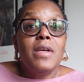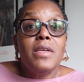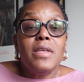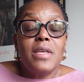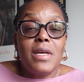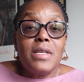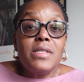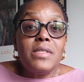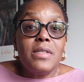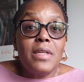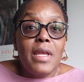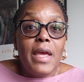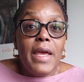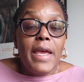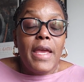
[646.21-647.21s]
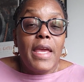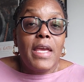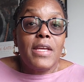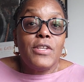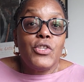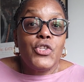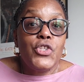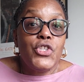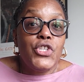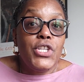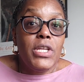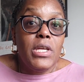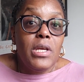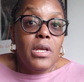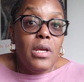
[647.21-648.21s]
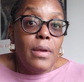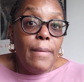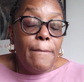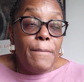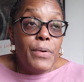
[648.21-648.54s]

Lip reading: Yesterday, she